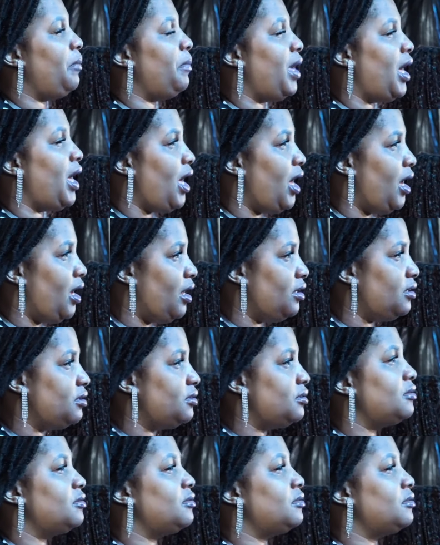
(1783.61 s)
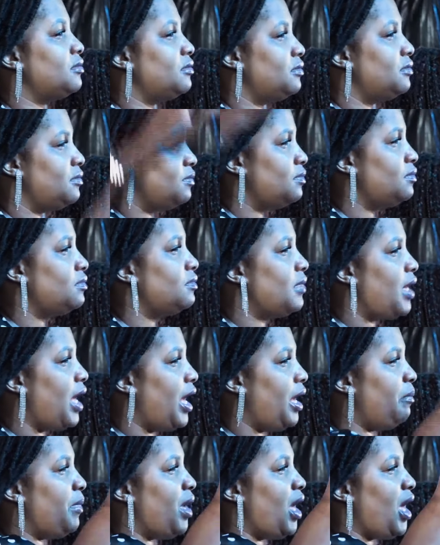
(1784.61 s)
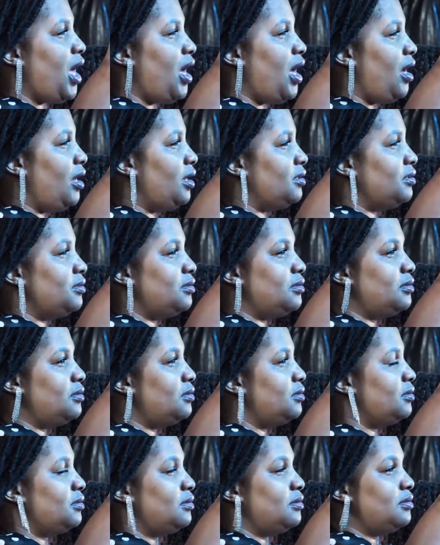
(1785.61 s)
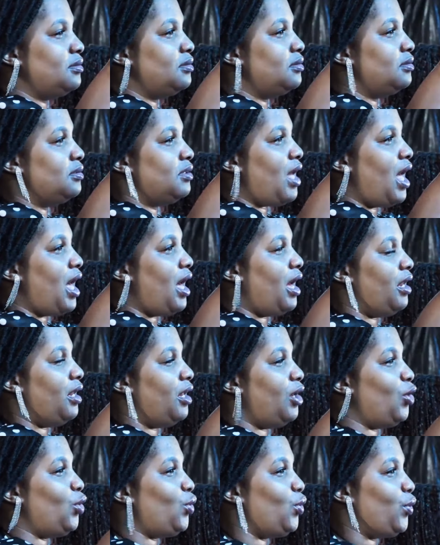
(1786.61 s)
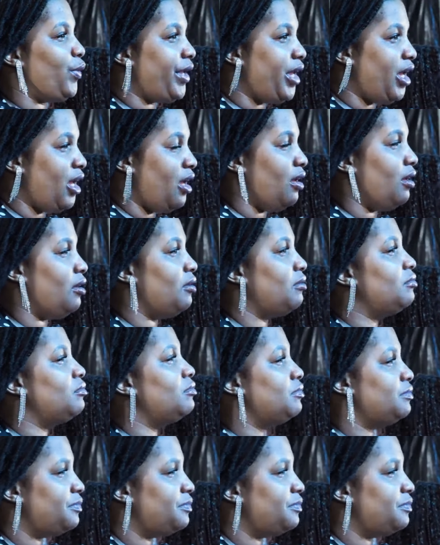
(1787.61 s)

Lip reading: He can restore you. He can help you. He can deliver you.